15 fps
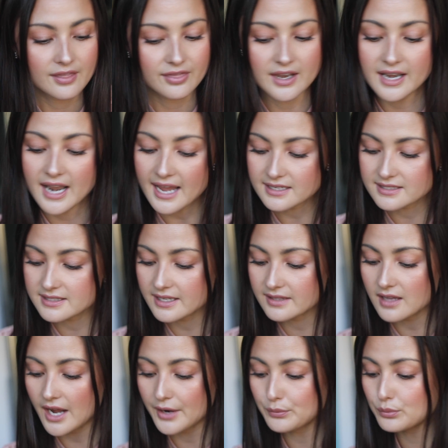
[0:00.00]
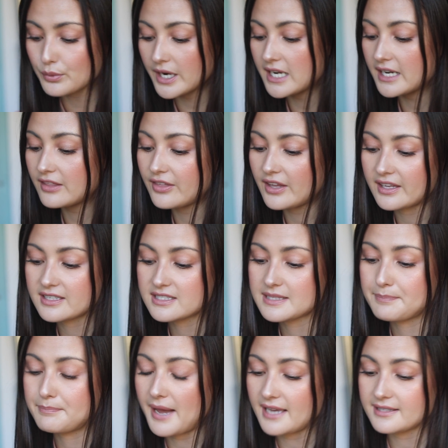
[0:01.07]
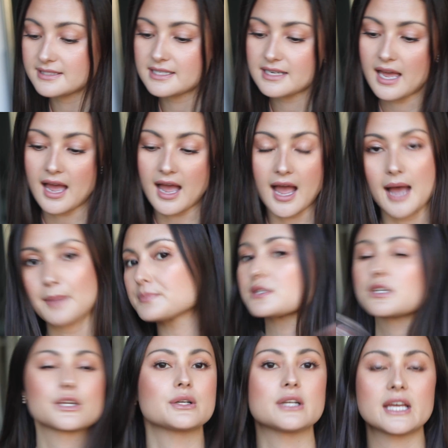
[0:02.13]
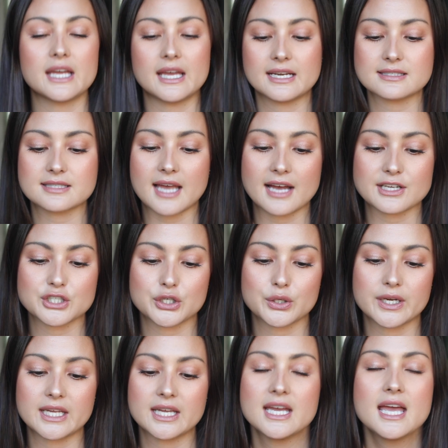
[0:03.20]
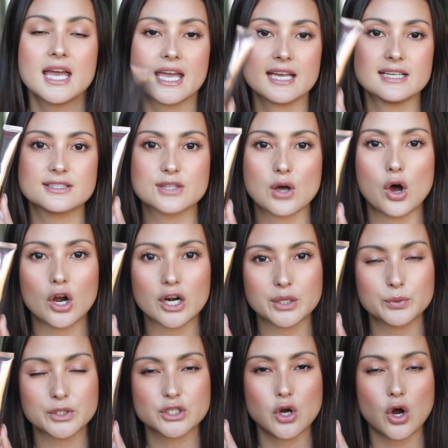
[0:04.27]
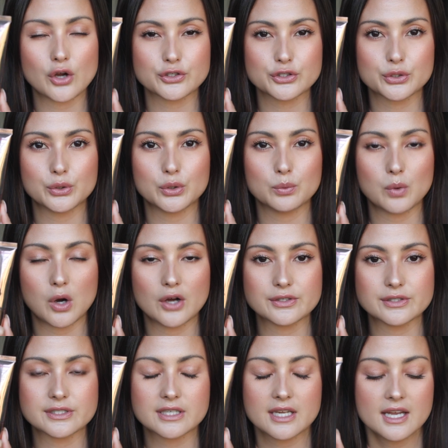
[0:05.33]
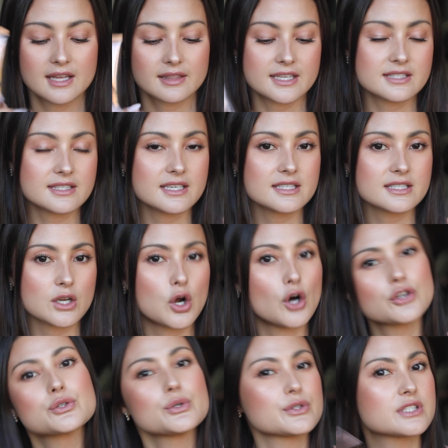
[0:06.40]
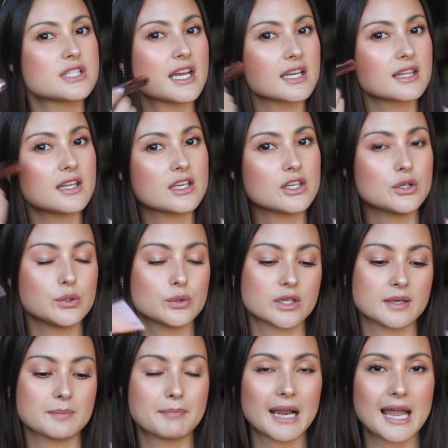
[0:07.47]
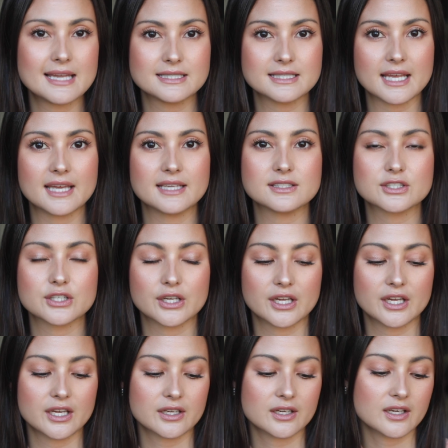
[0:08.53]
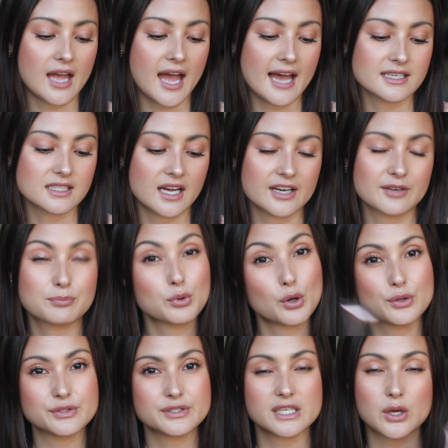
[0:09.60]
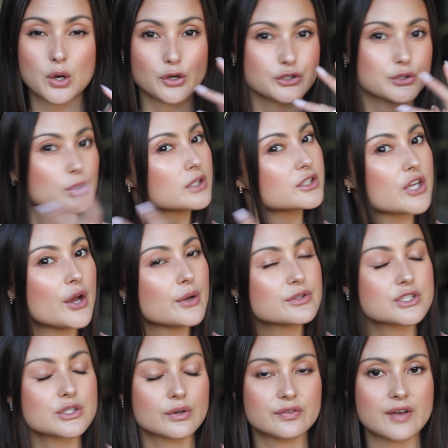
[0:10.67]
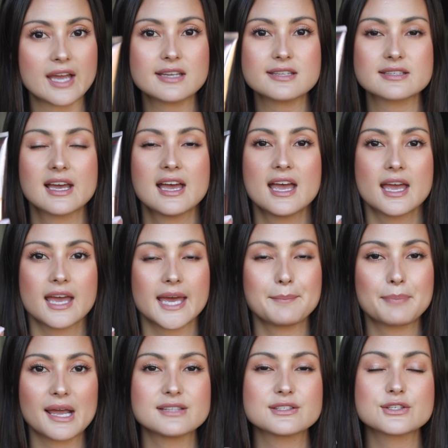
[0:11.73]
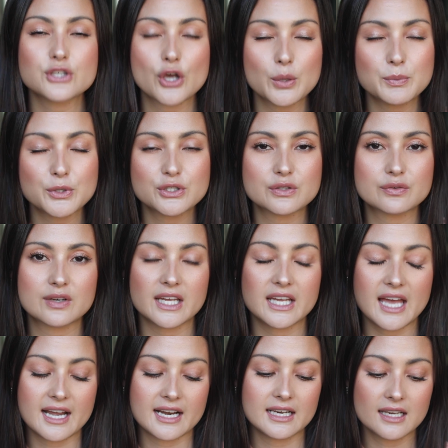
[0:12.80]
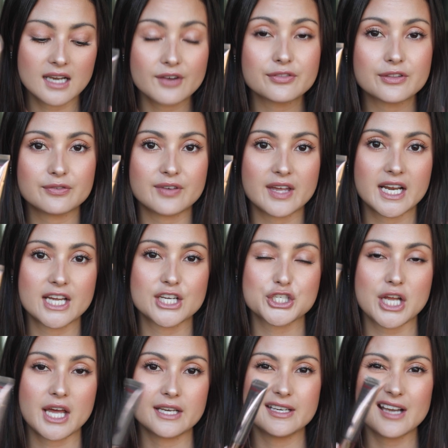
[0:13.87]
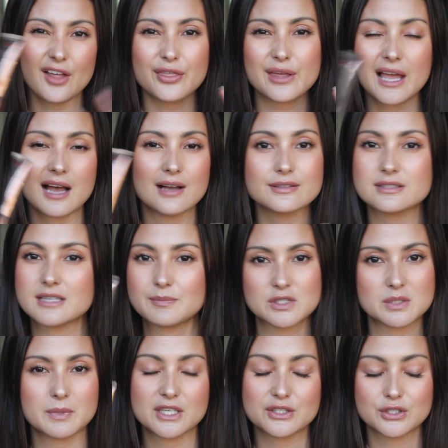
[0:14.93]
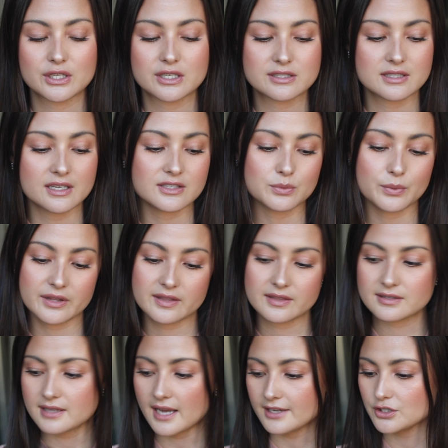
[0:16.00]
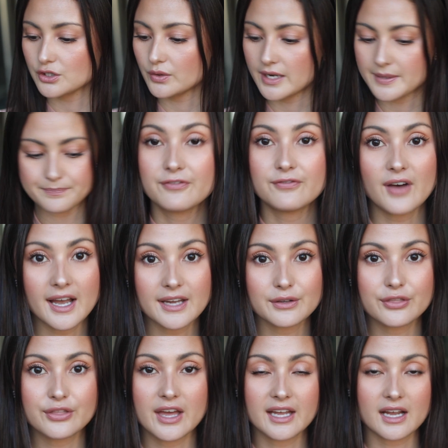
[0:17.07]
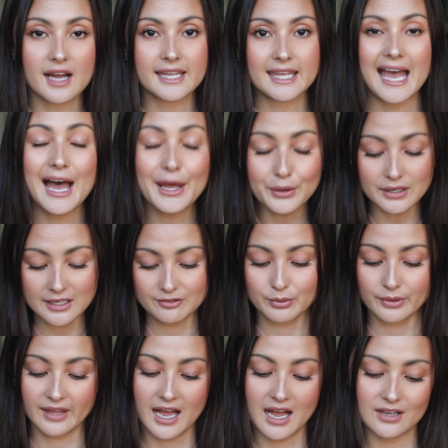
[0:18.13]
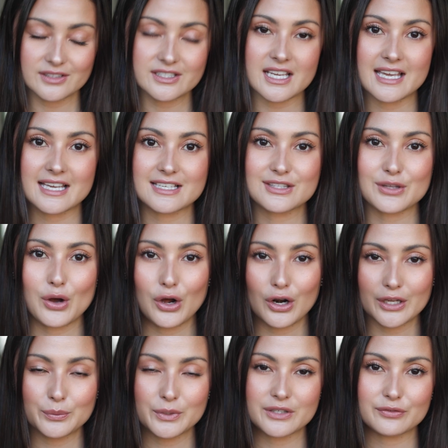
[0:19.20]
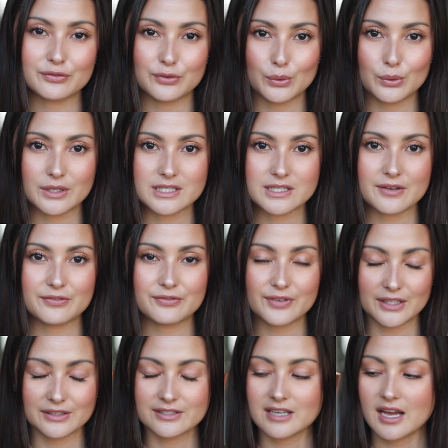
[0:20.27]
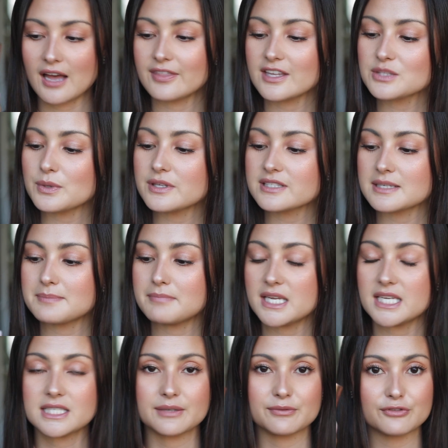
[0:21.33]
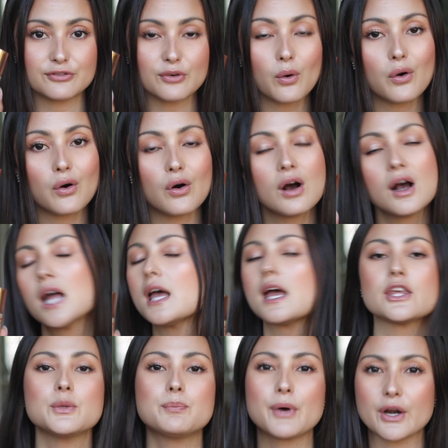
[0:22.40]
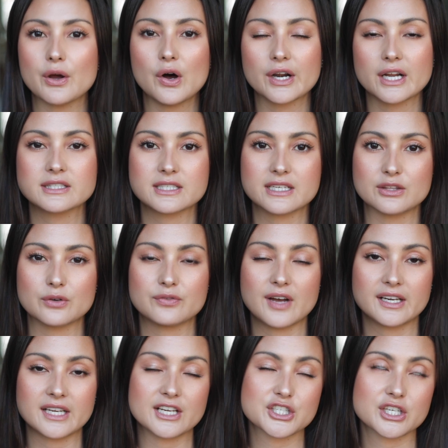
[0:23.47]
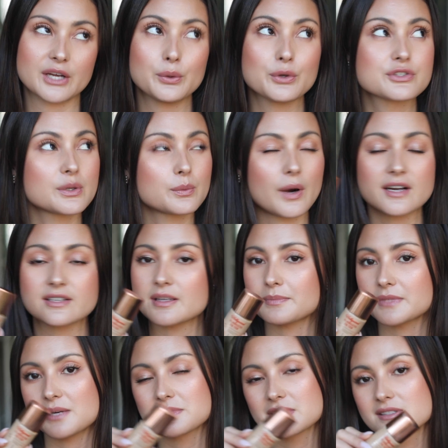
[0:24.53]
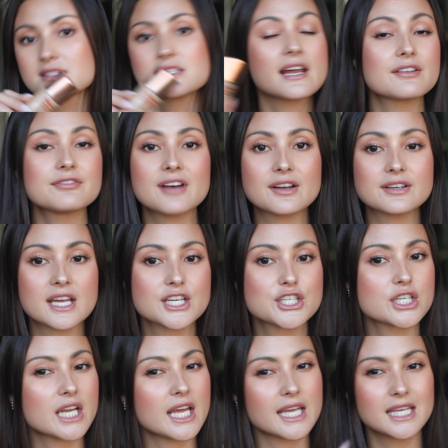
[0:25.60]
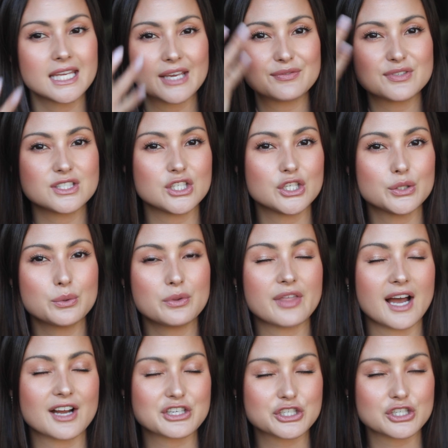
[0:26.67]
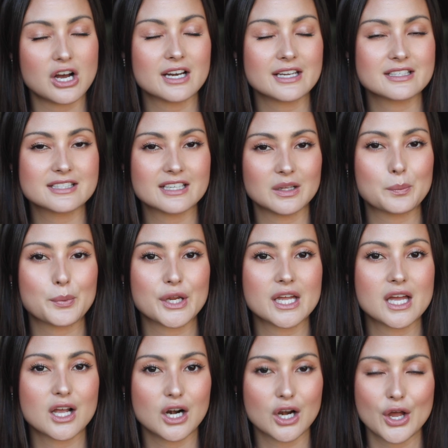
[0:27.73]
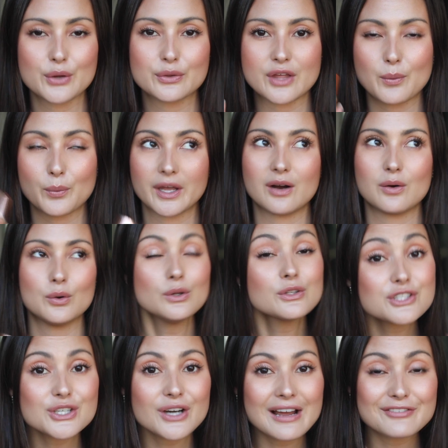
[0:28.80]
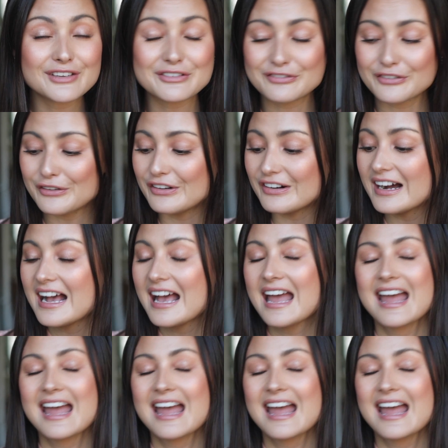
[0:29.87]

The next thing that I really think is the best absolutely in its category is the Hollywood Contour Wand. This is a contour stick that you can blend in to add kind of bronzy contour tones to your face. It blends so beautifully and I love the finish, and nothing else seems to be as good as this within this category. The final thing I cannot live without is the Hollywood Flawless Filter. This one's in medium 4. You put it on underneath your foundation. I also wear it sometimes instead of foundation. It gives you that Charlotte Tilbury glow that we are all striving for.